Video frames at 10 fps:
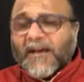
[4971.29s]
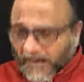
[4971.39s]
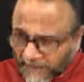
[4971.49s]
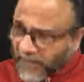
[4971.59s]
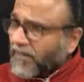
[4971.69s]

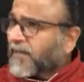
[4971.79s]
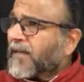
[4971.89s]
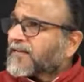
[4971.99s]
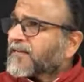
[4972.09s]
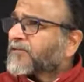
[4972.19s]
everything
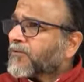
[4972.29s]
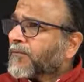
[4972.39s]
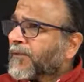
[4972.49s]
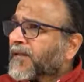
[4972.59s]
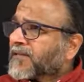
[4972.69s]
has its
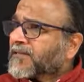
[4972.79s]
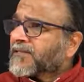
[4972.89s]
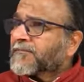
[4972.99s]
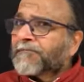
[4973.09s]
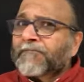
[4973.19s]
own
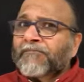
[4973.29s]
place.